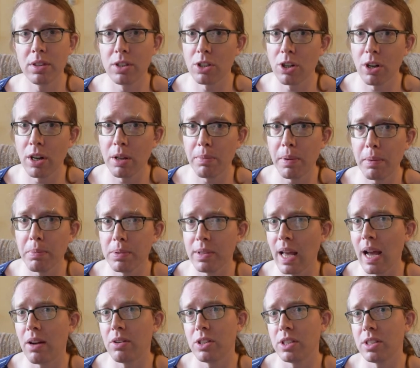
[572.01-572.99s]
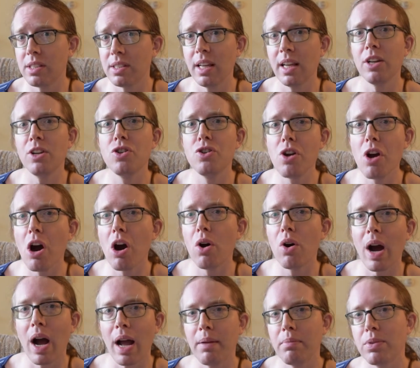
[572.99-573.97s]
turning people down, just saying,
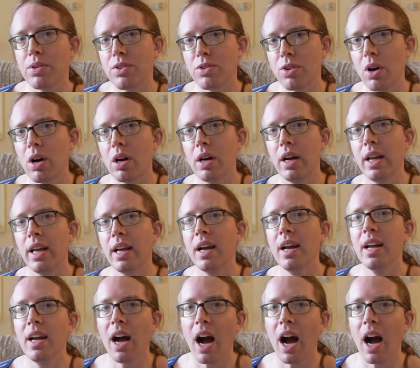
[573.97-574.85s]
no, I'm sorry,